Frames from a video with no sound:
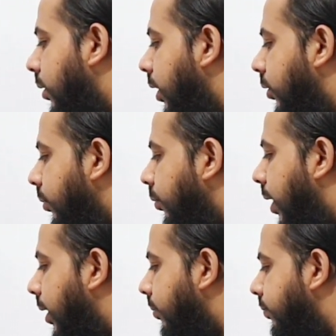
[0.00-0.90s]
it will be
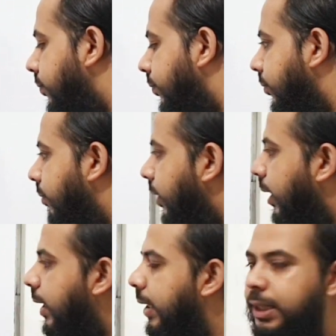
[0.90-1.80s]
1.
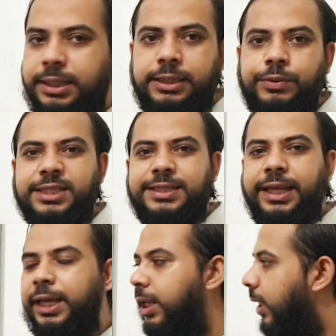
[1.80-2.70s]
Here you can
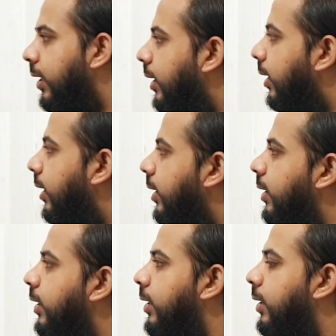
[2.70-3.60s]
see
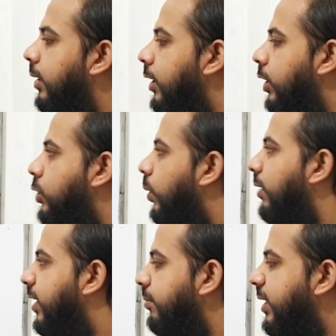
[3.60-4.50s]

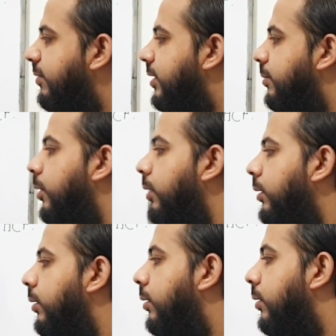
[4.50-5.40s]
12 can be divisible,
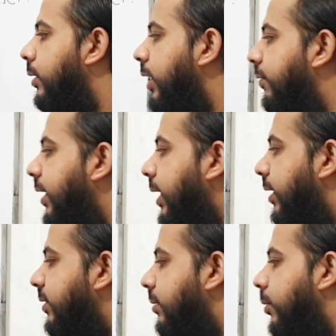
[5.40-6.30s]
evenly
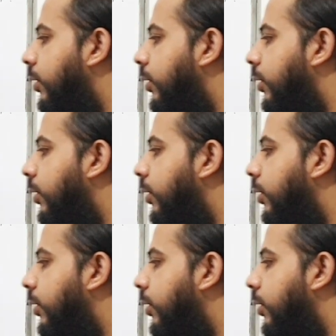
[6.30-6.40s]
divisible